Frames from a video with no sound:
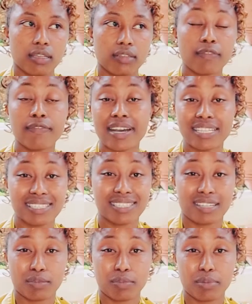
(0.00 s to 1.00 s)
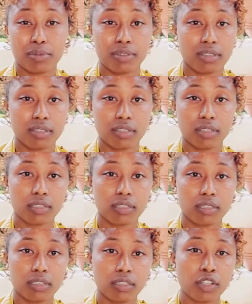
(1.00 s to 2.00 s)
the first step,
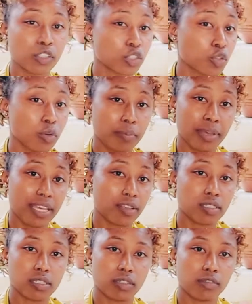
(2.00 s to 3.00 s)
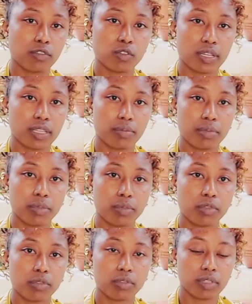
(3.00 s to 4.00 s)
don't compare yourself to other
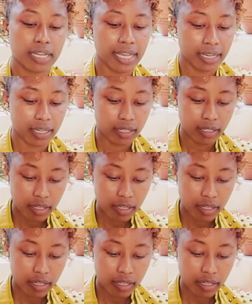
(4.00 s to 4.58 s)
people. Like,